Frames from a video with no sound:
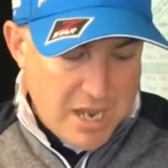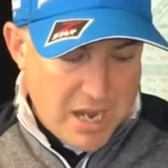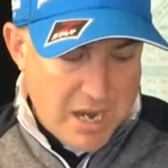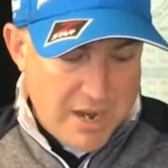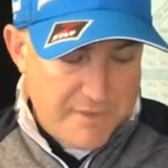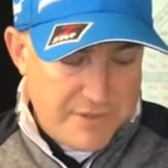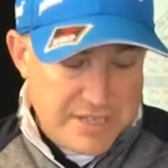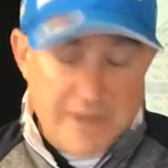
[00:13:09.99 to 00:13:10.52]

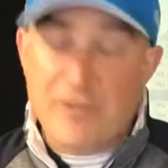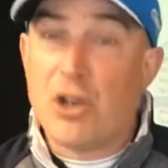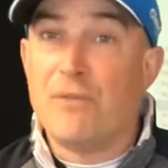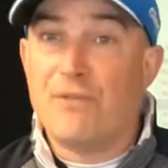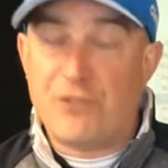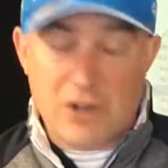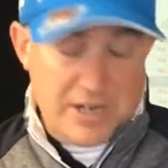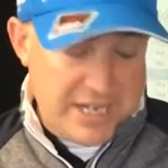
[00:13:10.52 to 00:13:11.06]
There's nothing on
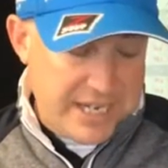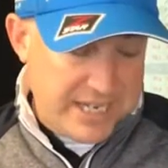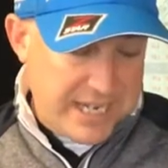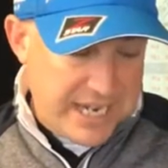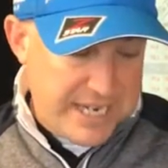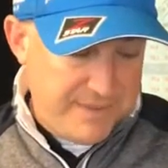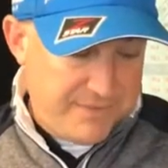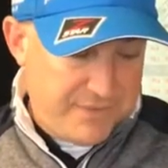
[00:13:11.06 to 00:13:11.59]
Friday the
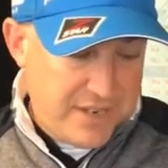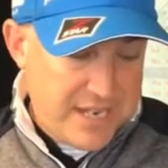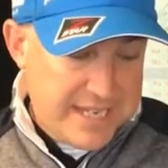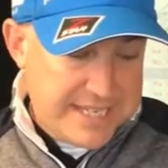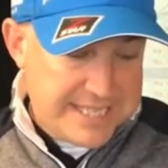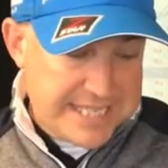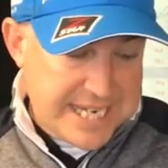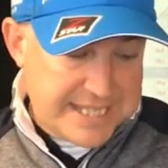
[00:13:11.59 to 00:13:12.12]
8th.
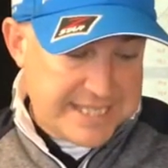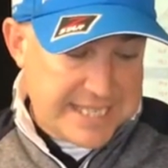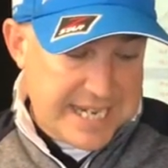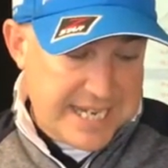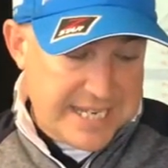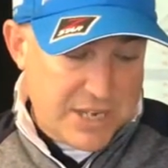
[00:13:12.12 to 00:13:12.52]
Saturday the